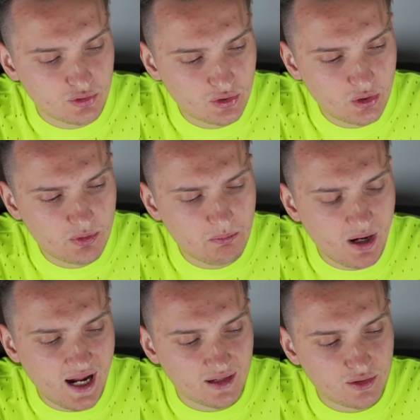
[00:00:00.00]
Should you be
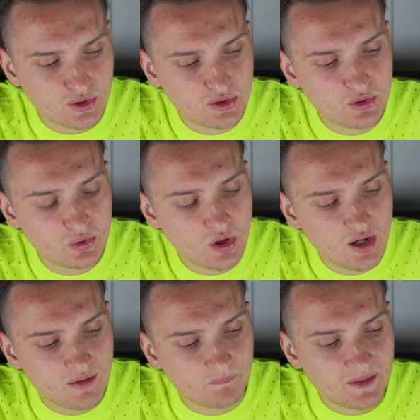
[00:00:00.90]
buying? Should you
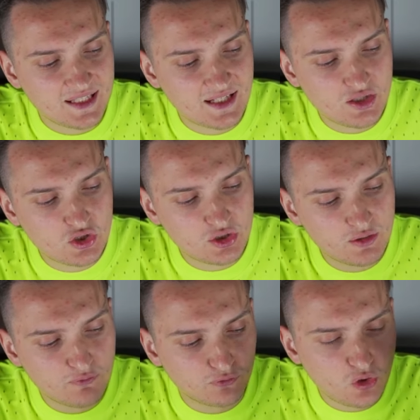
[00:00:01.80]

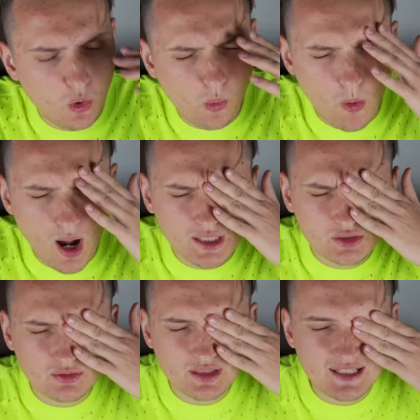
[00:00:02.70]
essentially flow
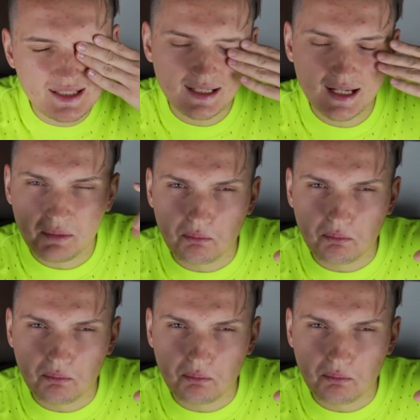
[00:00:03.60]
under this